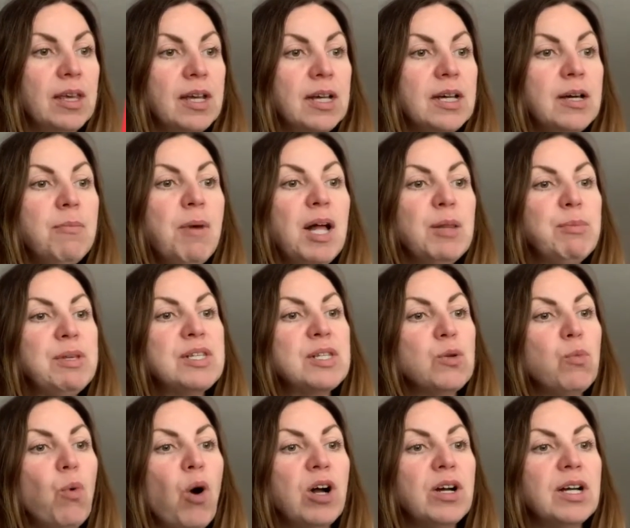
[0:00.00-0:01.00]
Come on, Mr.
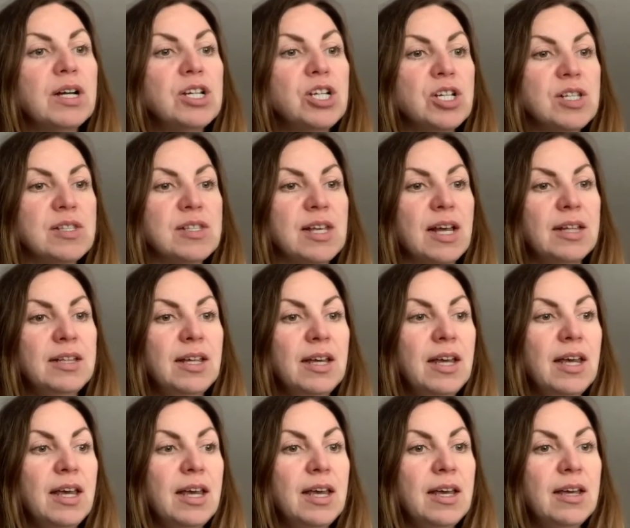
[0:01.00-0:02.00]
Wonka, she said.
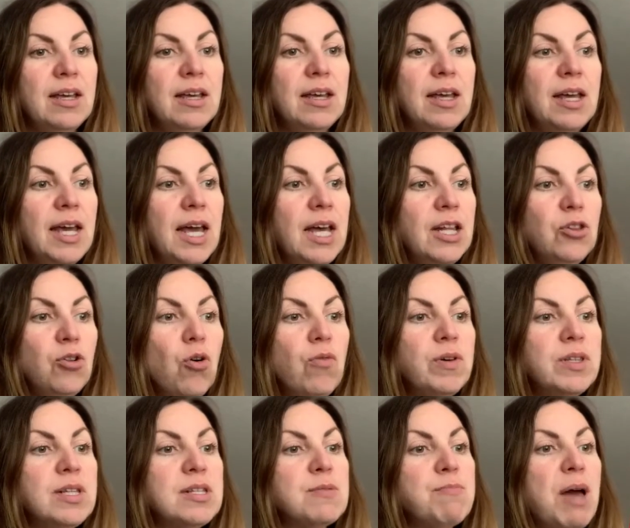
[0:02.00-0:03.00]
Hand over
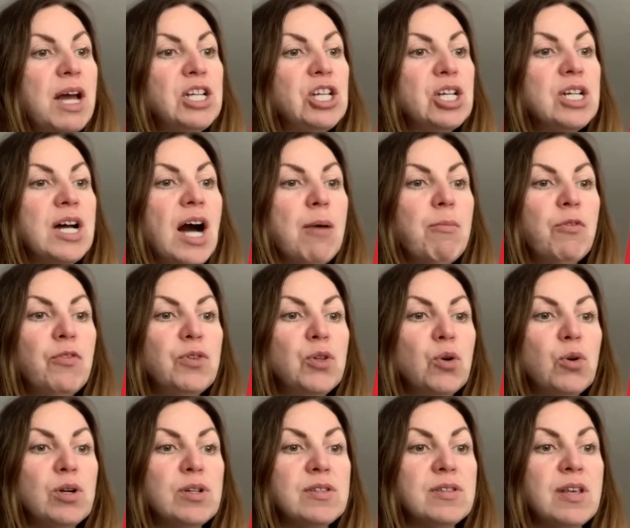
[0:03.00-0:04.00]
this magic gum of
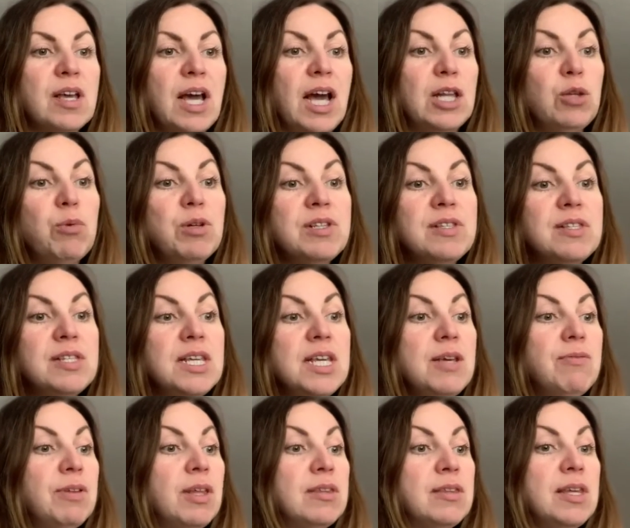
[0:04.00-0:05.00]
yours, and we'll see
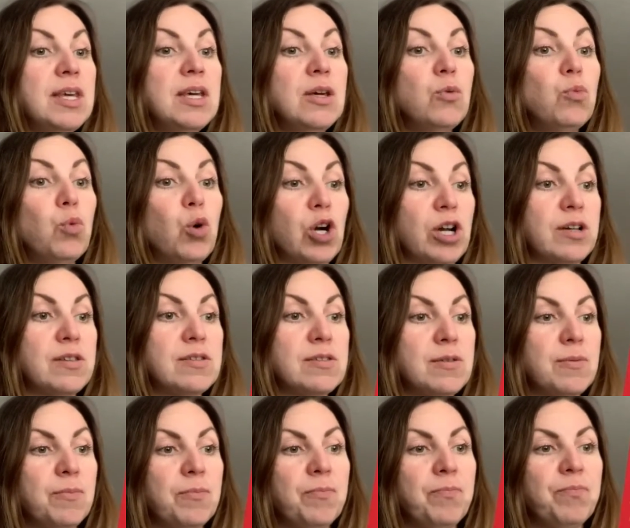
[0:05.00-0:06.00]
if the thing works.
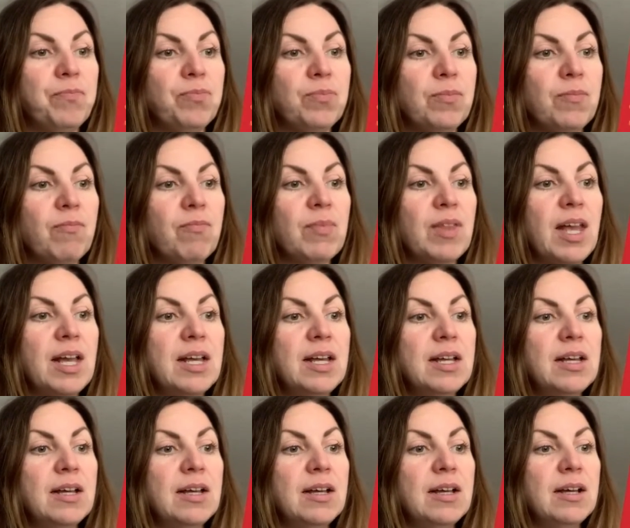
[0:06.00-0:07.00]

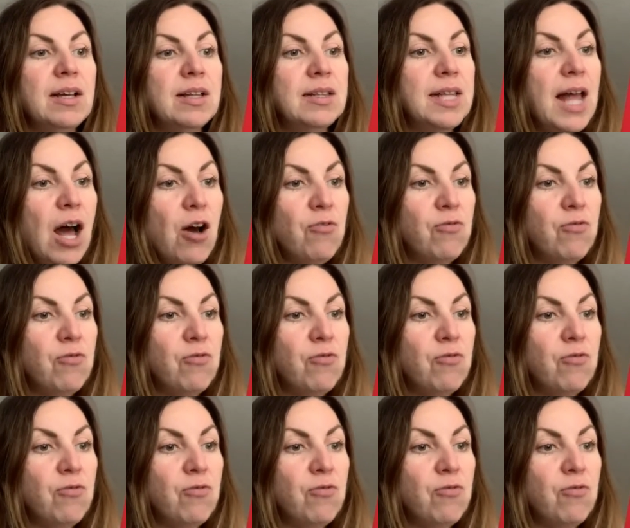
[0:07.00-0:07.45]
Now,